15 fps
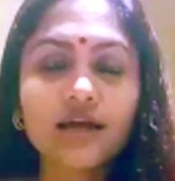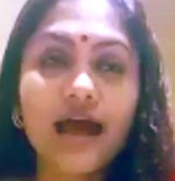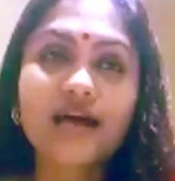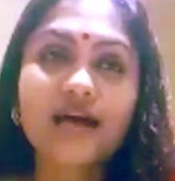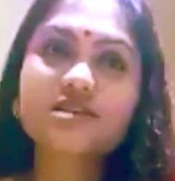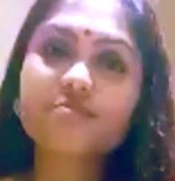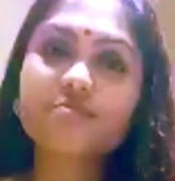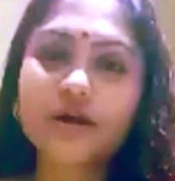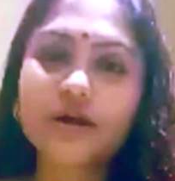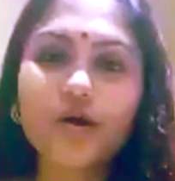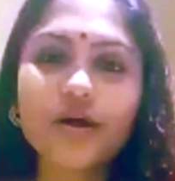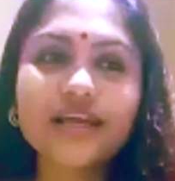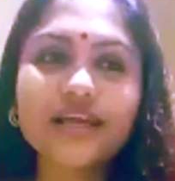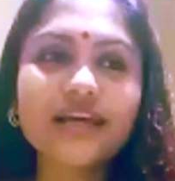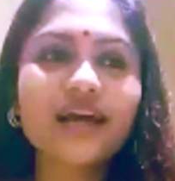As a
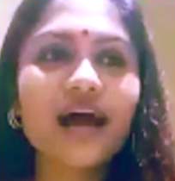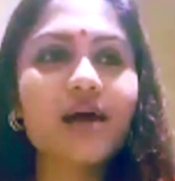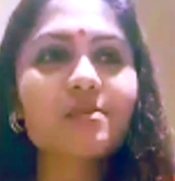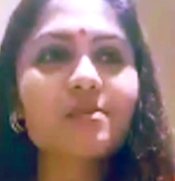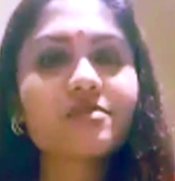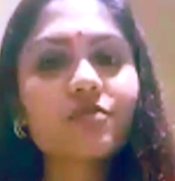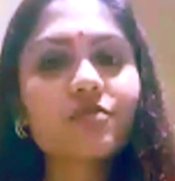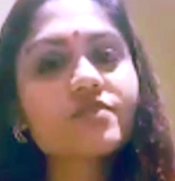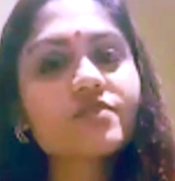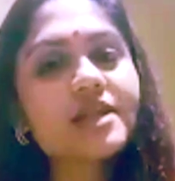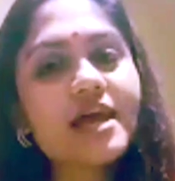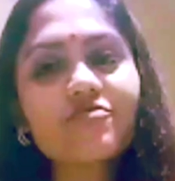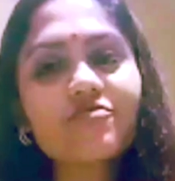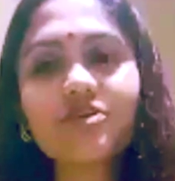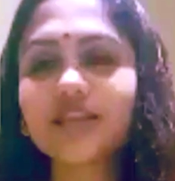Bengali, I'm involved
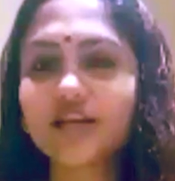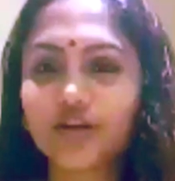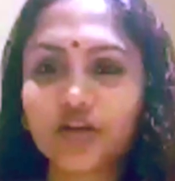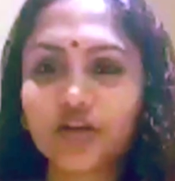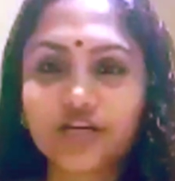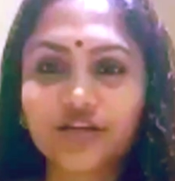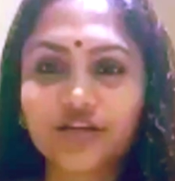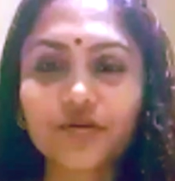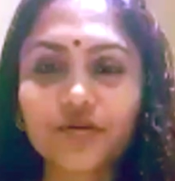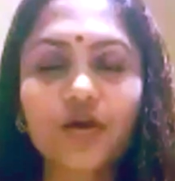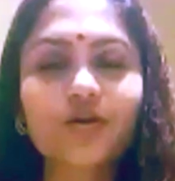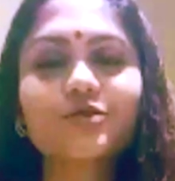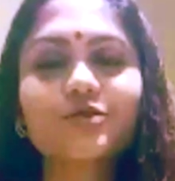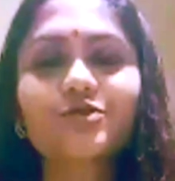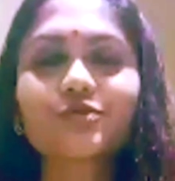in everything creative. So I
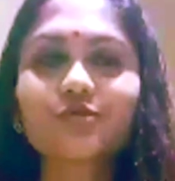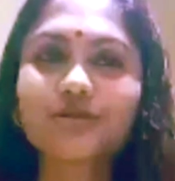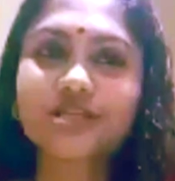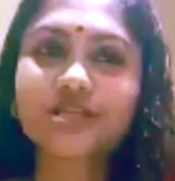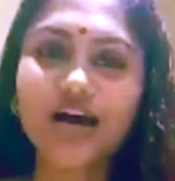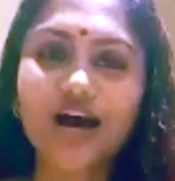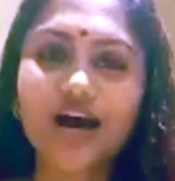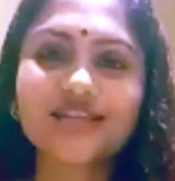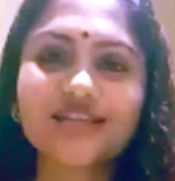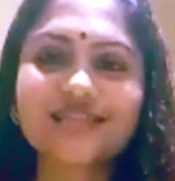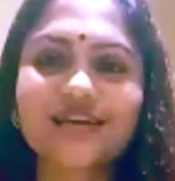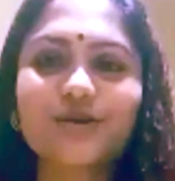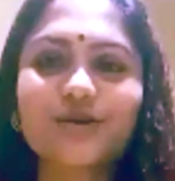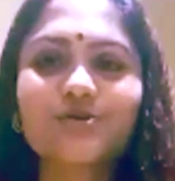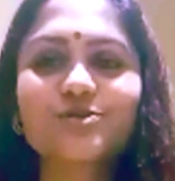used to
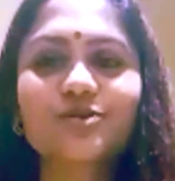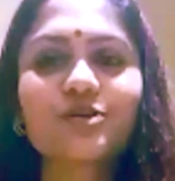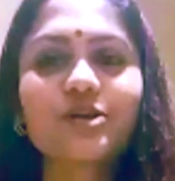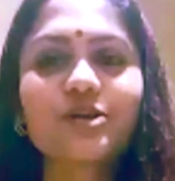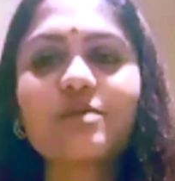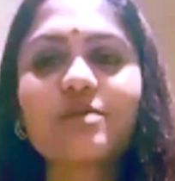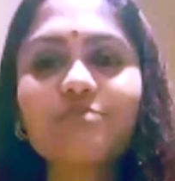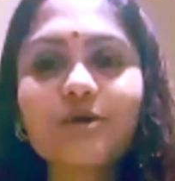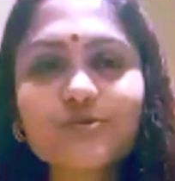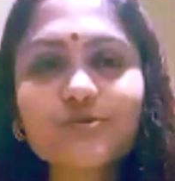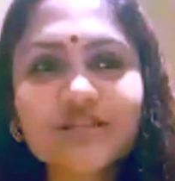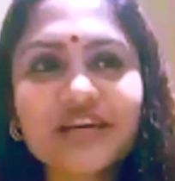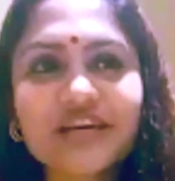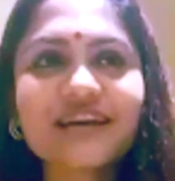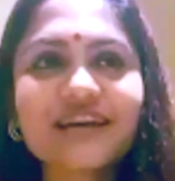dance, I used to create
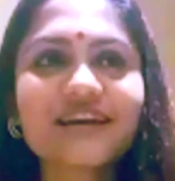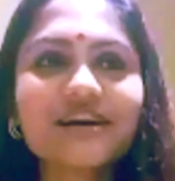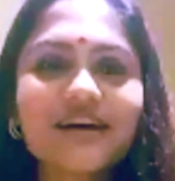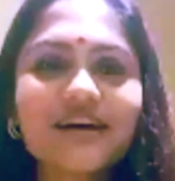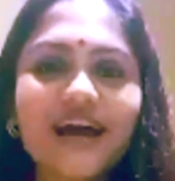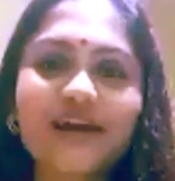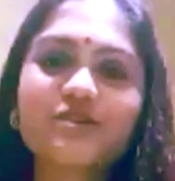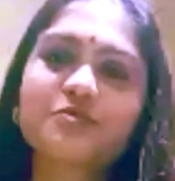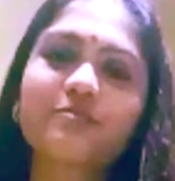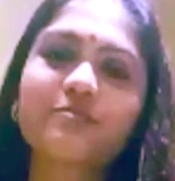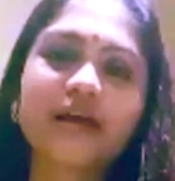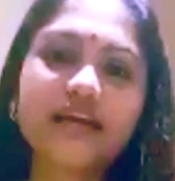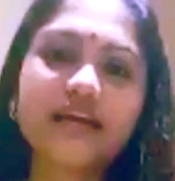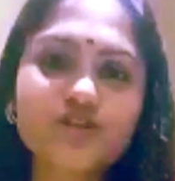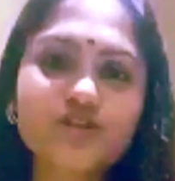music, I used to
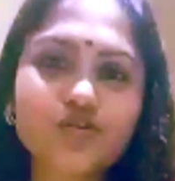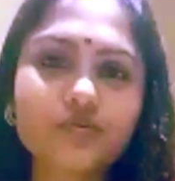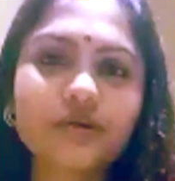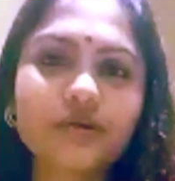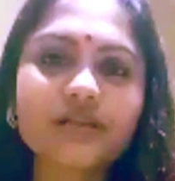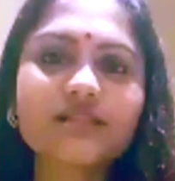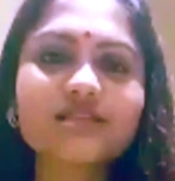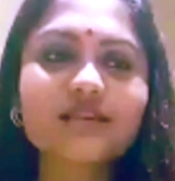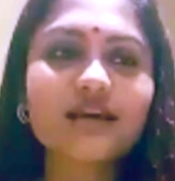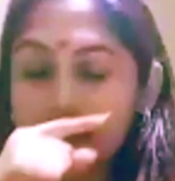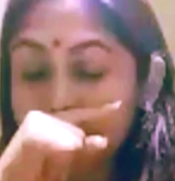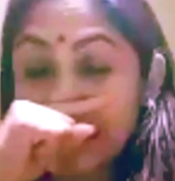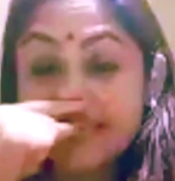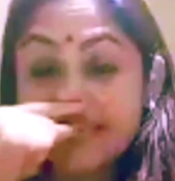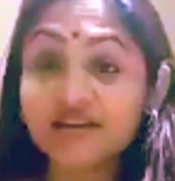play instruments.
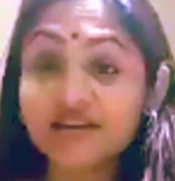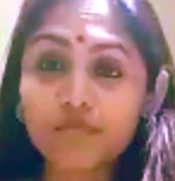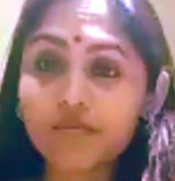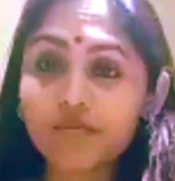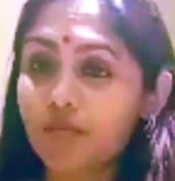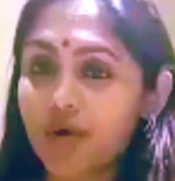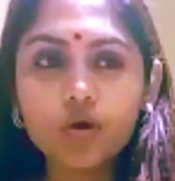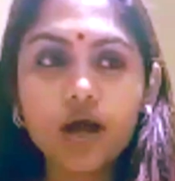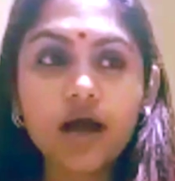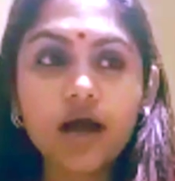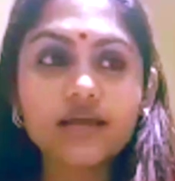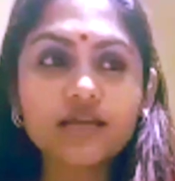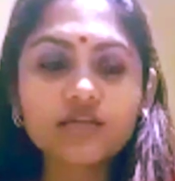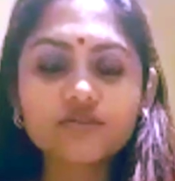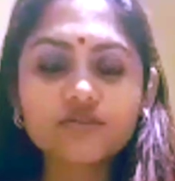Lesson number one,
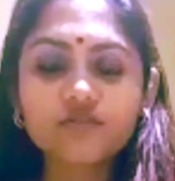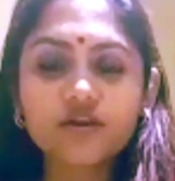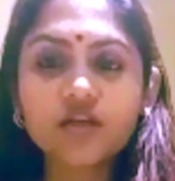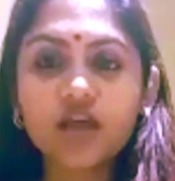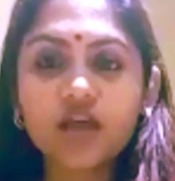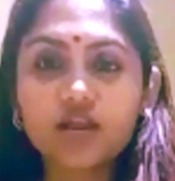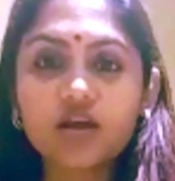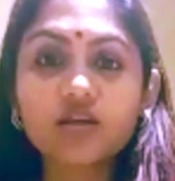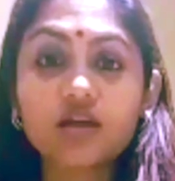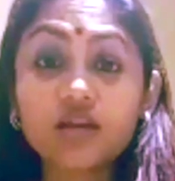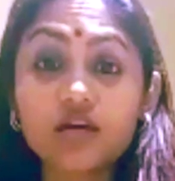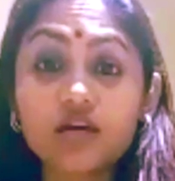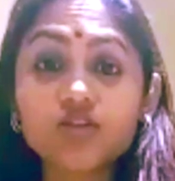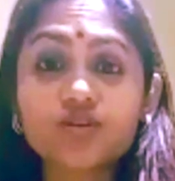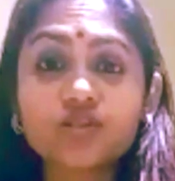identify the area,
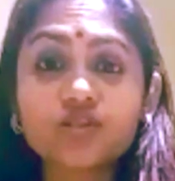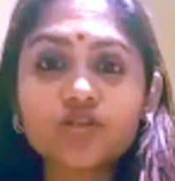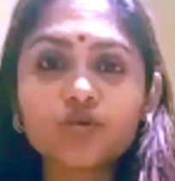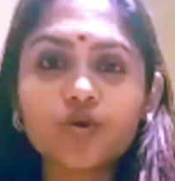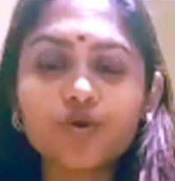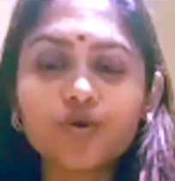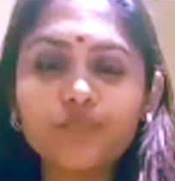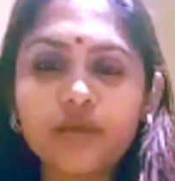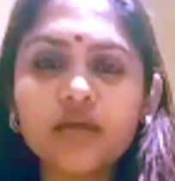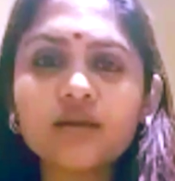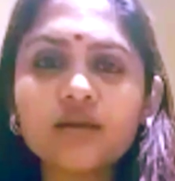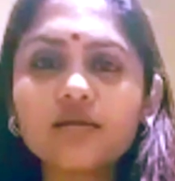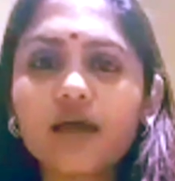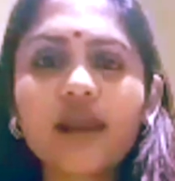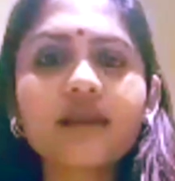industry that you want to be
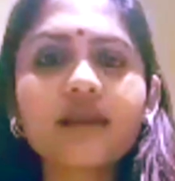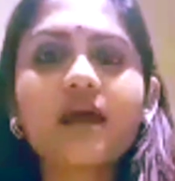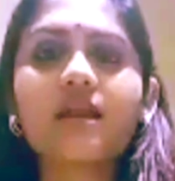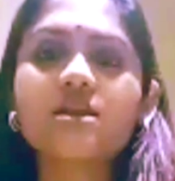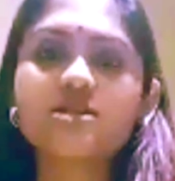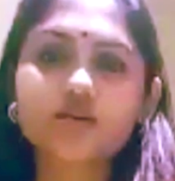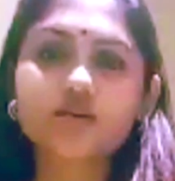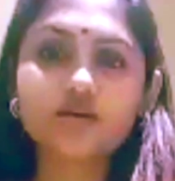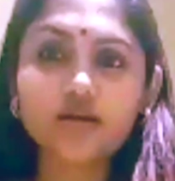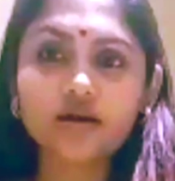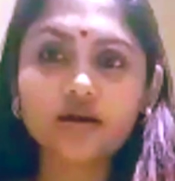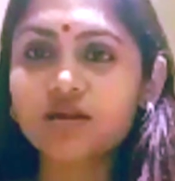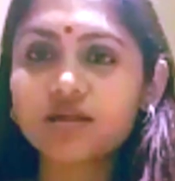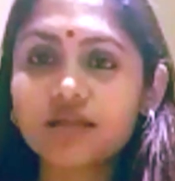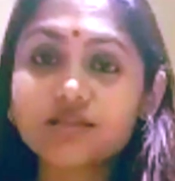in and get interned.
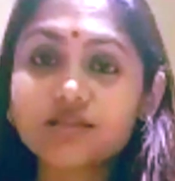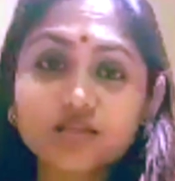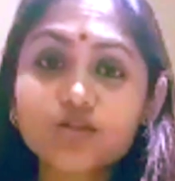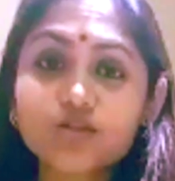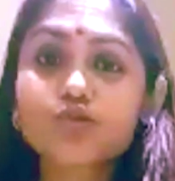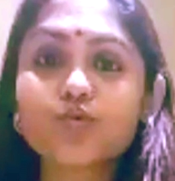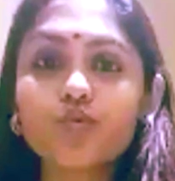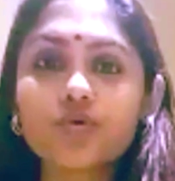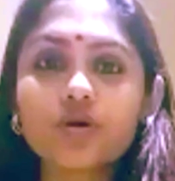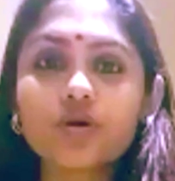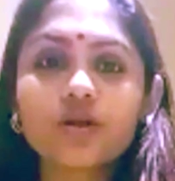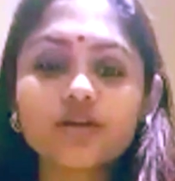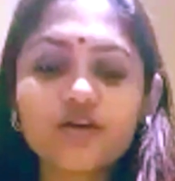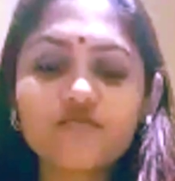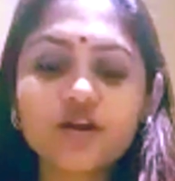That's the do,
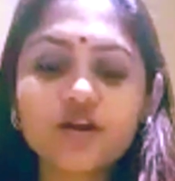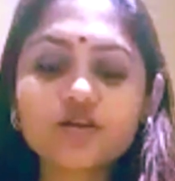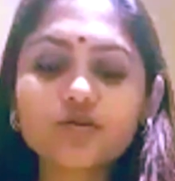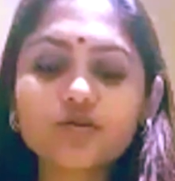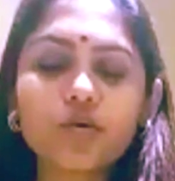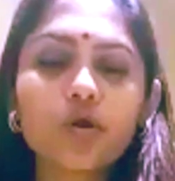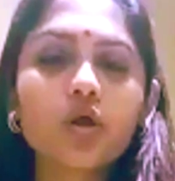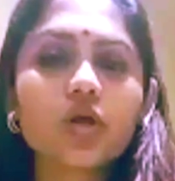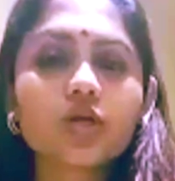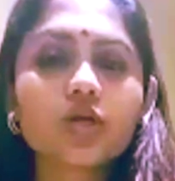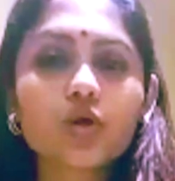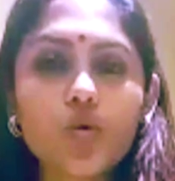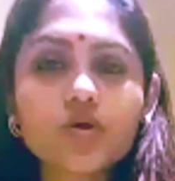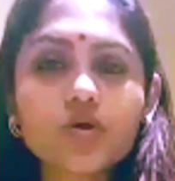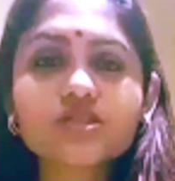definite do.
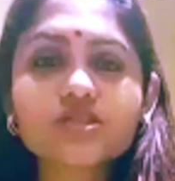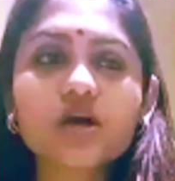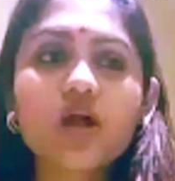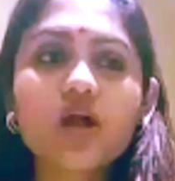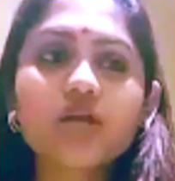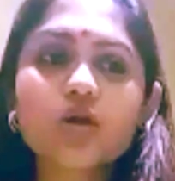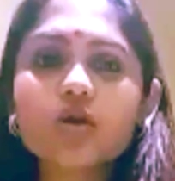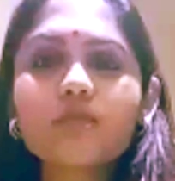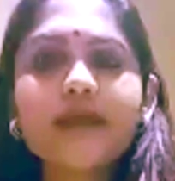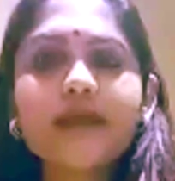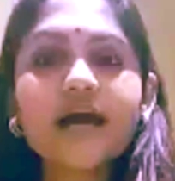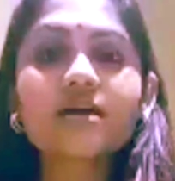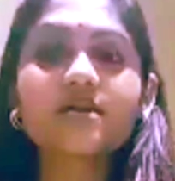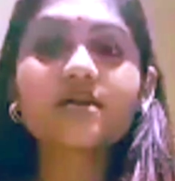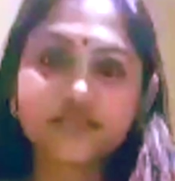Don'ts, don't be
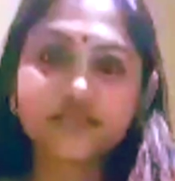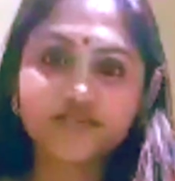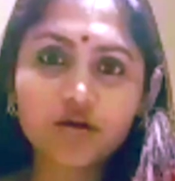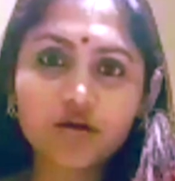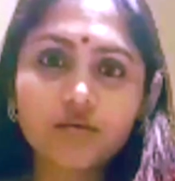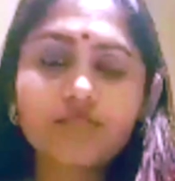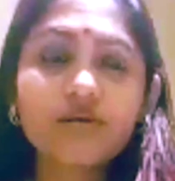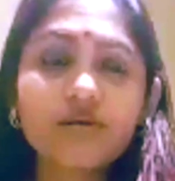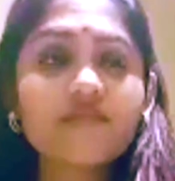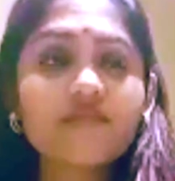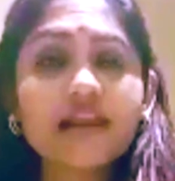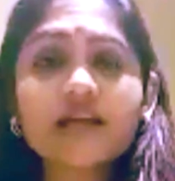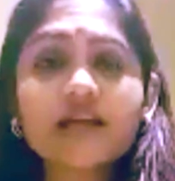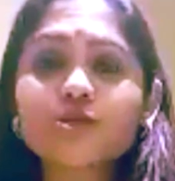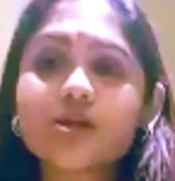aggressive. Be
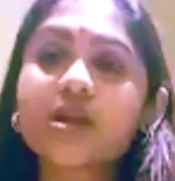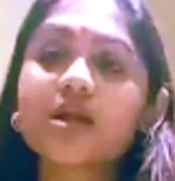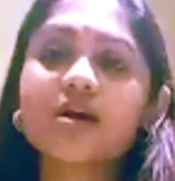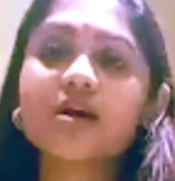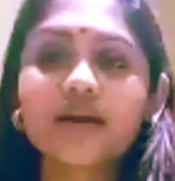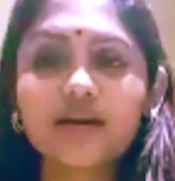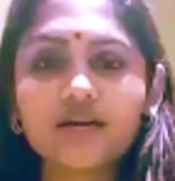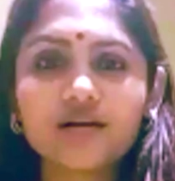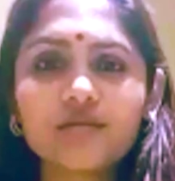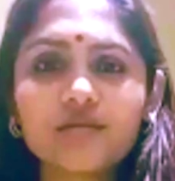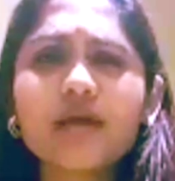willing to learn.